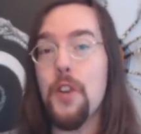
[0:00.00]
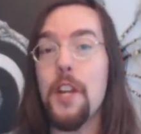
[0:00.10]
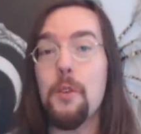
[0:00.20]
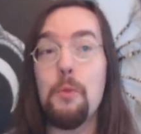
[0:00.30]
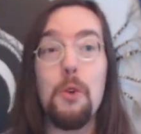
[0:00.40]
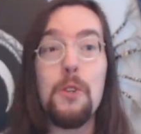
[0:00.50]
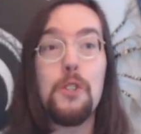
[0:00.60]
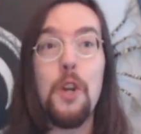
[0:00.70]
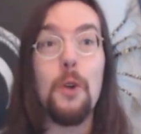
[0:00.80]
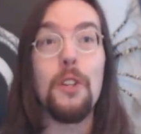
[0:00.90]
trying to woo
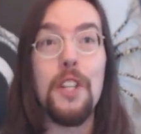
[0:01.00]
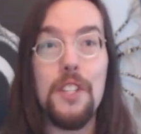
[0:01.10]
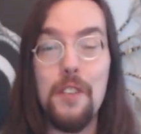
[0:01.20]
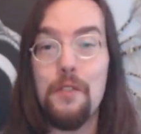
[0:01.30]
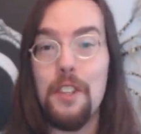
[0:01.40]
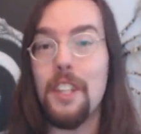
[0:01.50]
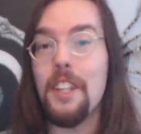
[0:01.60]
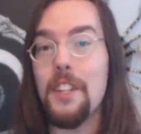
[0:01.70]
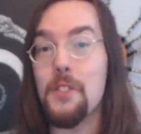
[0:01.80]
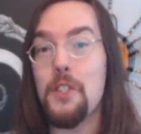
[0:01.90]
is totally different than
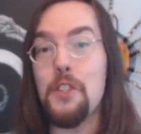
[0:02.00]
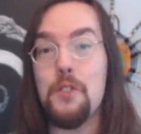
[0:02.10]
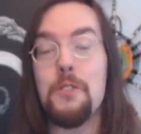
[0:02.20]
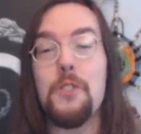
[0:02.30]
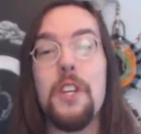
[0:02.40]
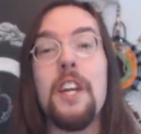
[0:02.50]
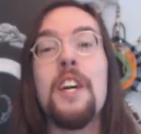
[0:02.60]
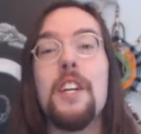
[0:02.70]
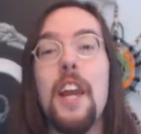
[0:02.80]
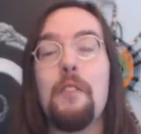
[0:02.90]
the constituency
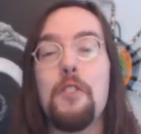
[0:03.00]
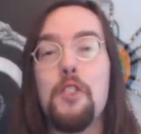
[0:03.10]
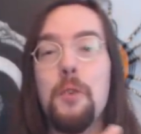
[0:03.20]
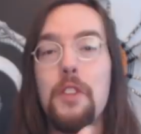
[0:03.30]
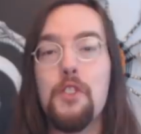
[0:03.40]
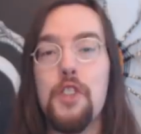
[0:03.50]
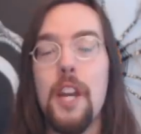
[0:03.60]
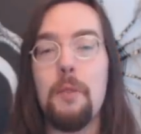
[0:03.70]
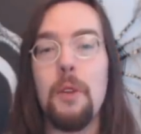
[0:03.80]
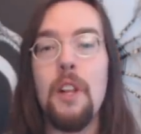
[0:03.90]
you have to do in the
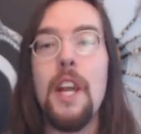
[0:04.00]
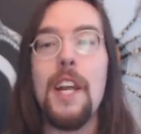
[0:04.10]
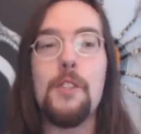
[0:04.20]
general,